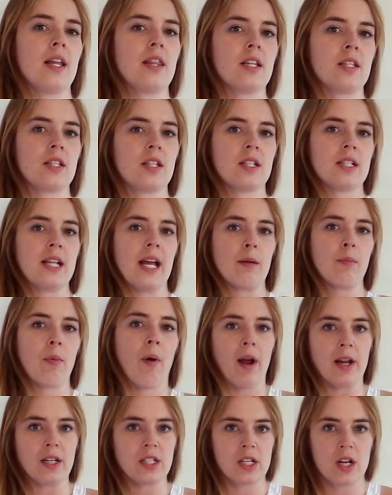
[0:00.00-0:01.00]
this is like
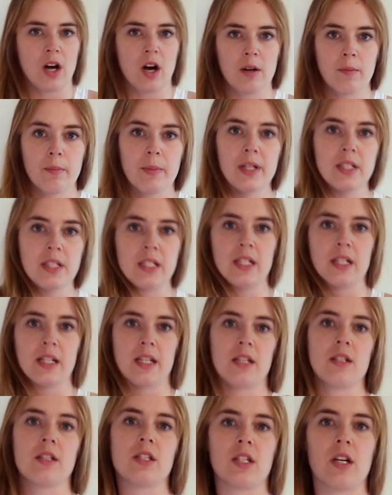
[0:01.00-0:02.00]
printed on
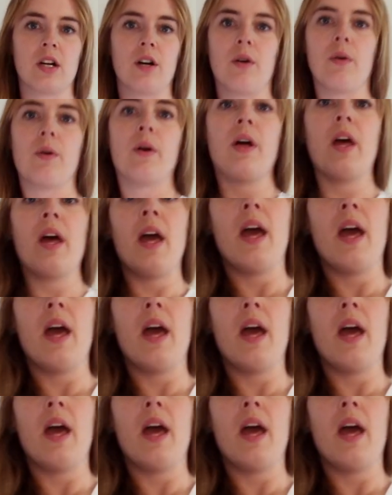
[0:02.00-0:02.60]
basically. So,